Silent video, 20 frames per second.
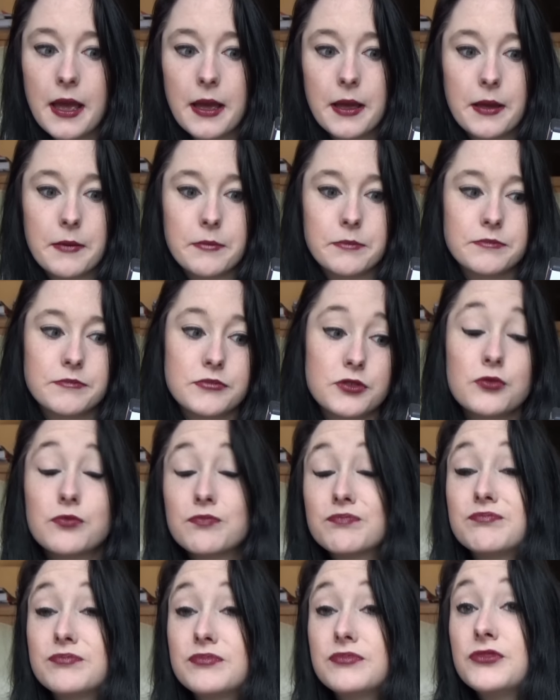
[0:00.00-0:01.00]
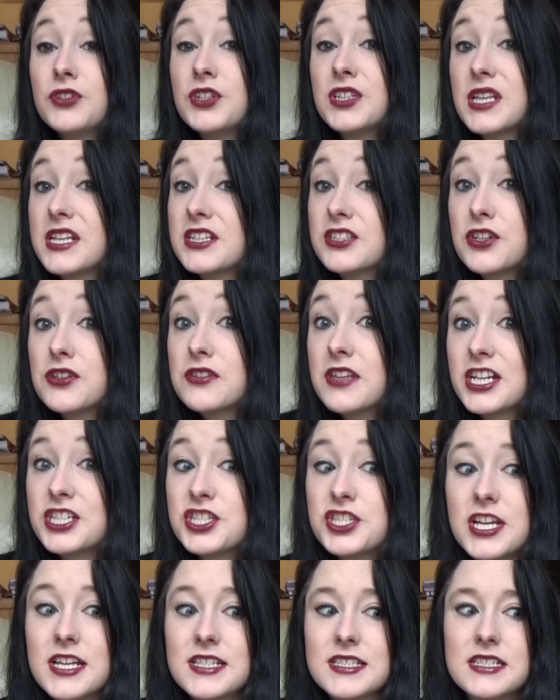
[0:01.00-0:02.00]
Um, so you know, it's good
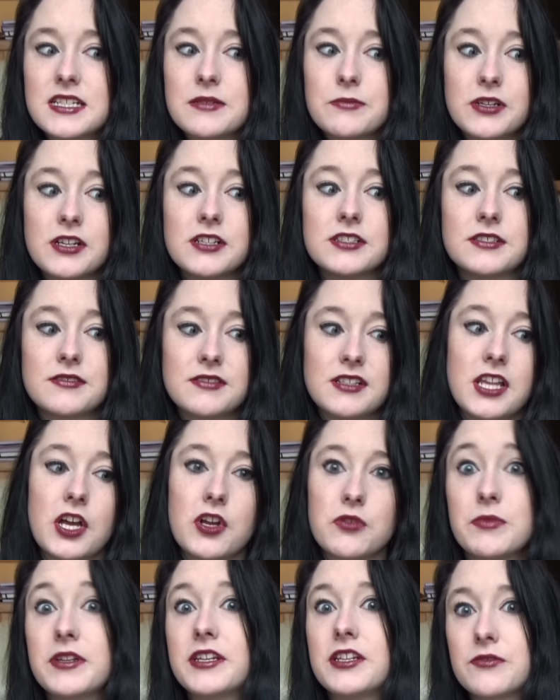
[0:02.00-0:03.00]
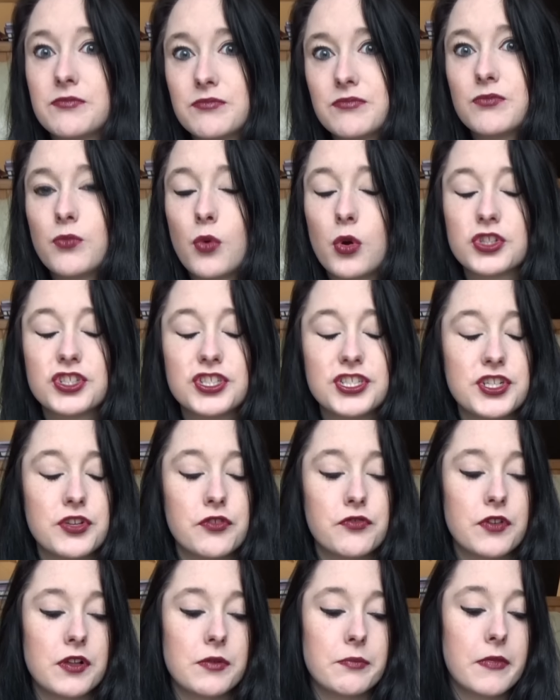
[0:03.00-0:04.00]
that she is in it because it allowed me to watch a
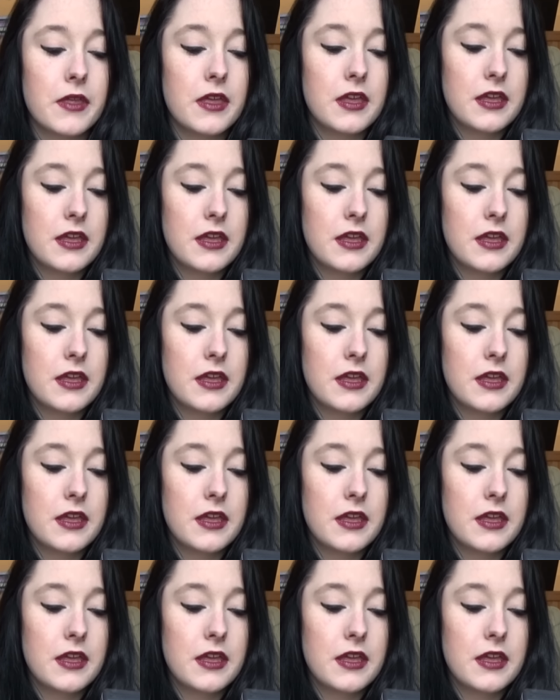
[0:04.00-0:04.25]
new film.